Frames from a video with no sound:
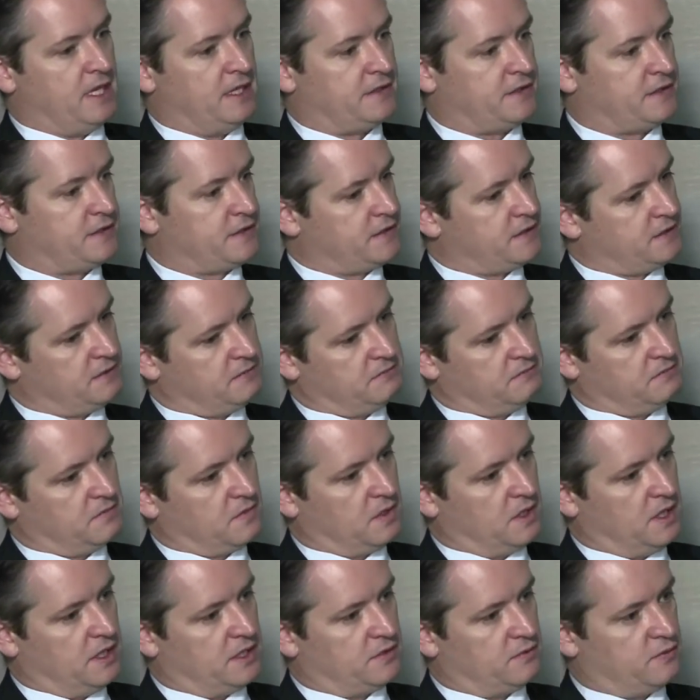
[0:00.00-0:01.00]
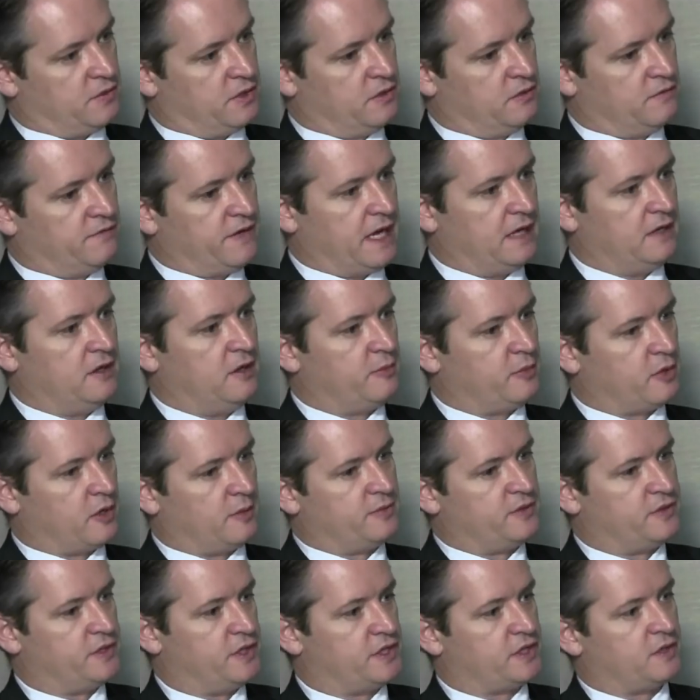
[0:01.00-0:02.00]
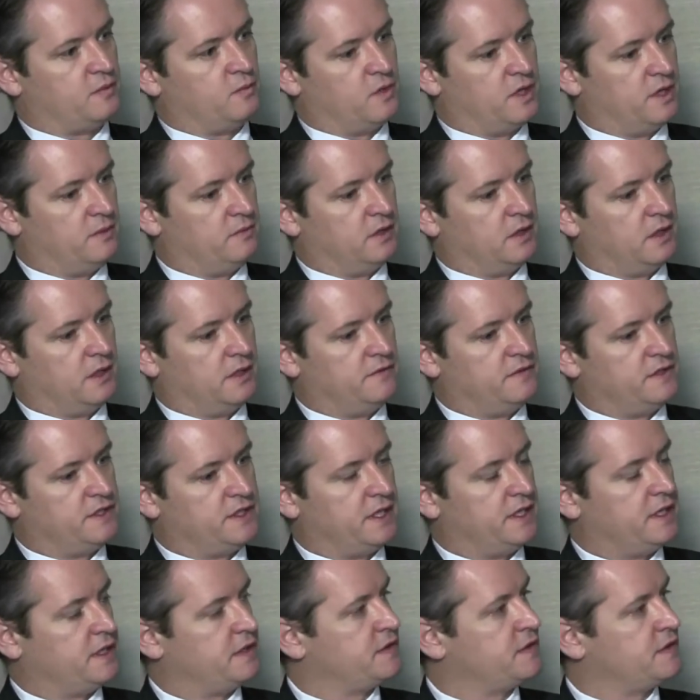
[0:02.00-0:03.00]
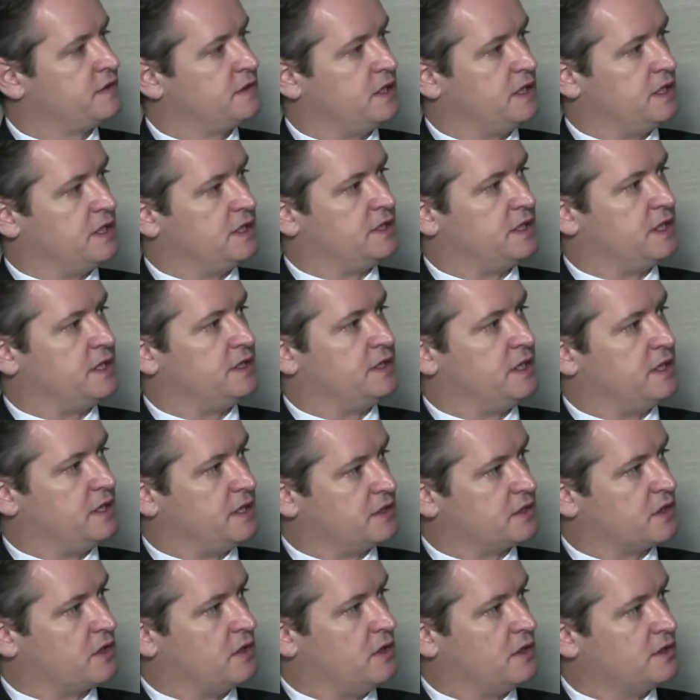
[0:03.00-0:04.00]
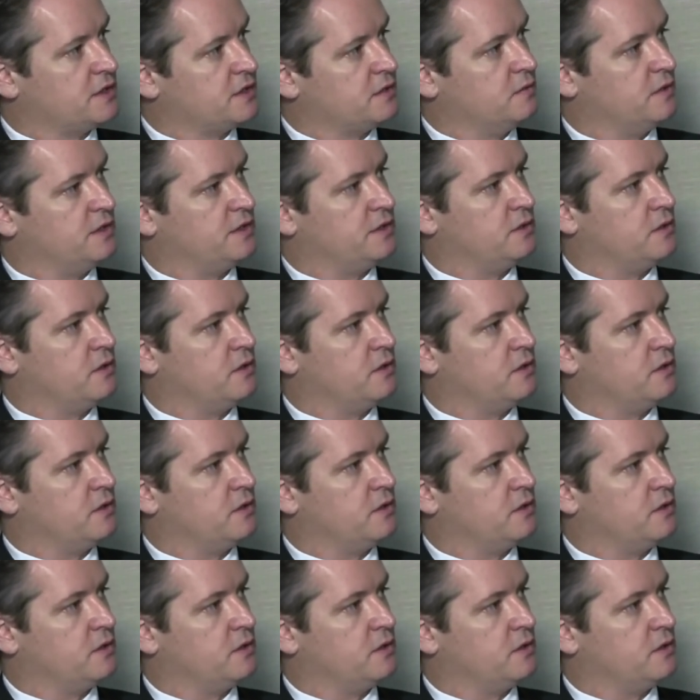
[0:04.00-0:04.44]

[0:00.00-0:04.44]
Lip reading: Its real value proposition, we believe, is in its cost.